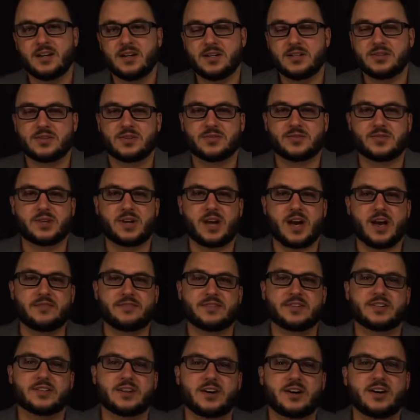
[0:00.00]
So if you
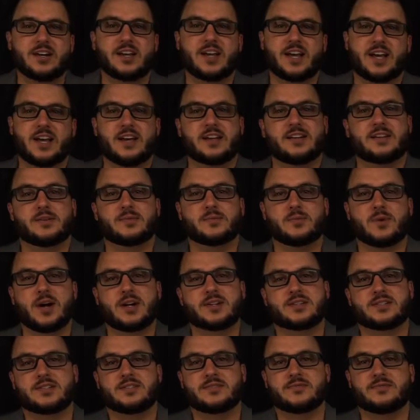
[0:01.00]
haven't gone ahead and
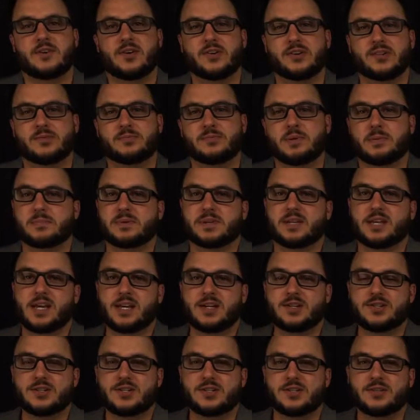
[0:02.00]
watched the volume
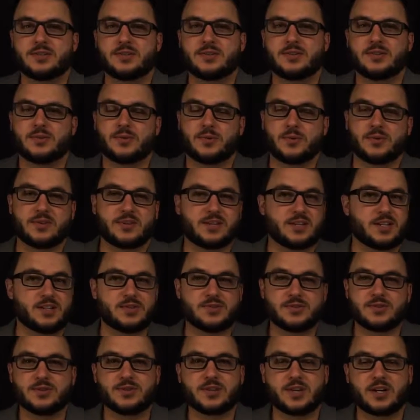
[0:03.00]
replication or the
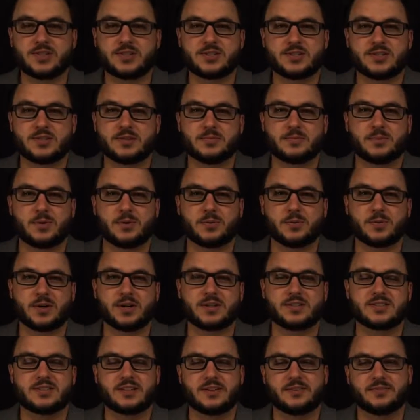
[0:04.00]
introduction to
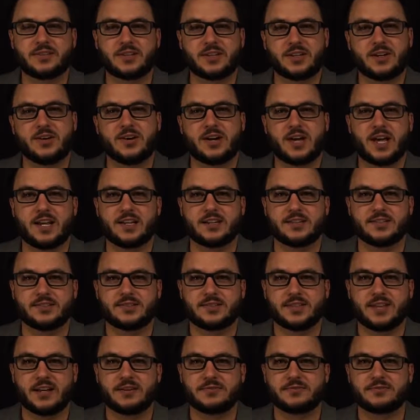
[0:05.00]
Portworx, definitely go ahead and
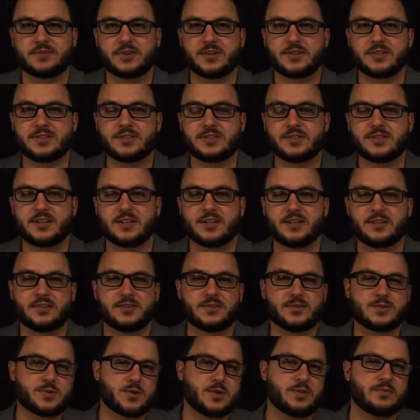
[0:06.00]
do that first.
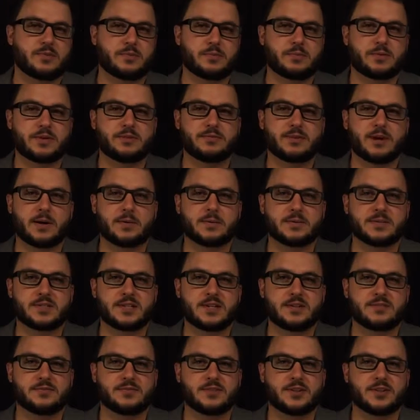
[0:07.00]
They're sort of a
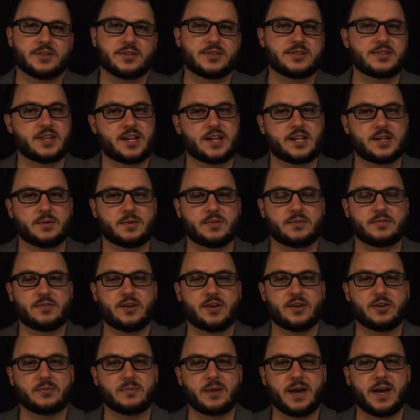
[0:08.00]
prerequisite for understanding what a
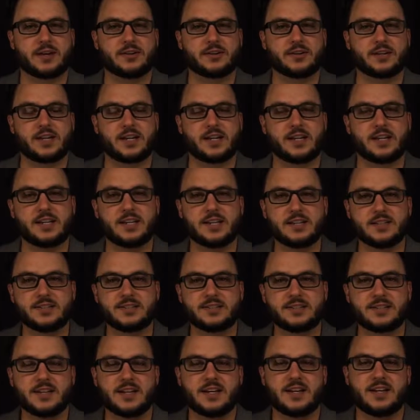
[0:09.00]
volume aggregate
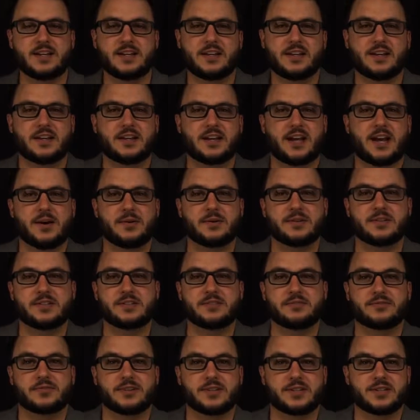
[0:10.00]
is and how it
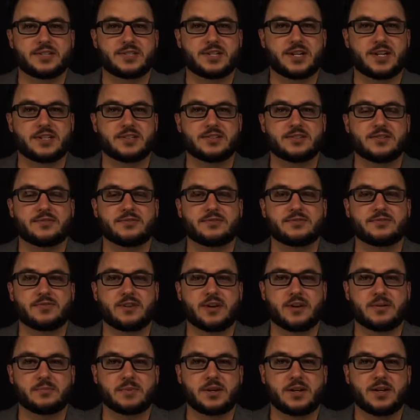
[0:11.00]
differentiates
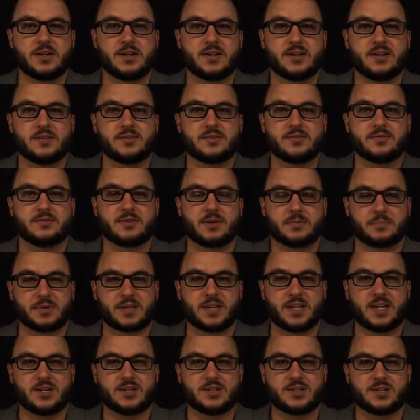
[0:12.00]
from
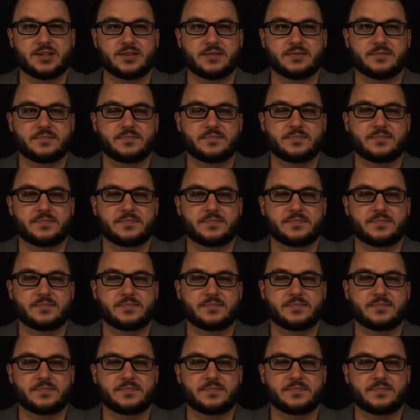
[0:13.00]
replication.